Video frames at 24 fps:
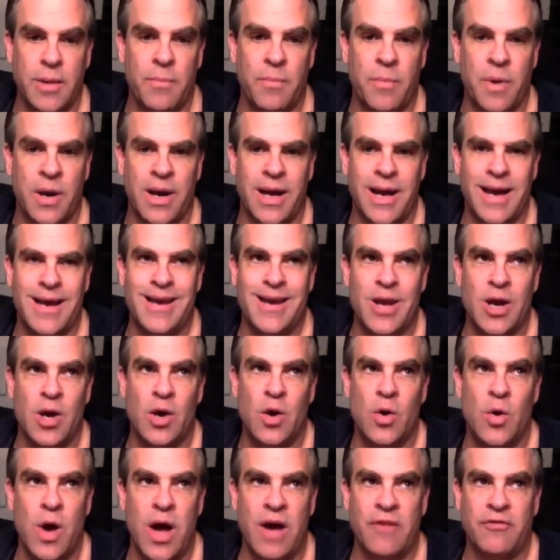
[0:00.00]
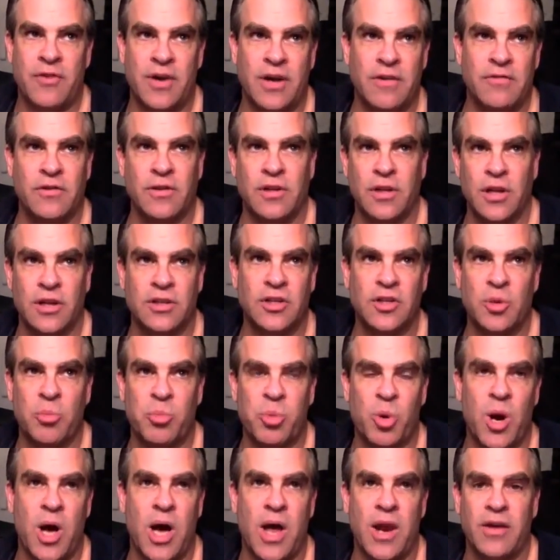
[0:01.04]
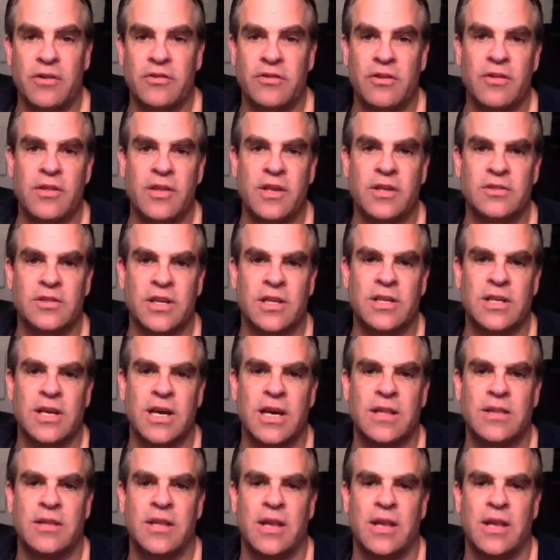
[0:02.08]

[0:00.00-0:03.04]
But I know after I've looked at the products and things like that,